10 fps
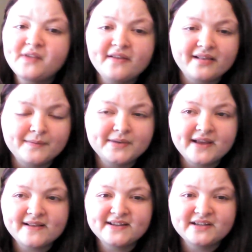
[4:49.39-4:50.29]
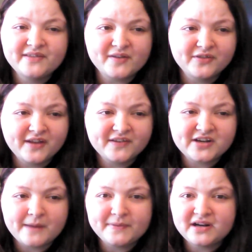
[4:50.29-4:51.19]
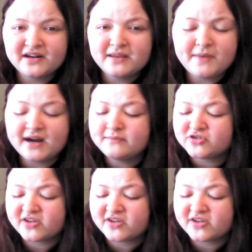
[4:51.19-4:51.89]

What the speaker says: Some days I did this only on the top and not on the bottom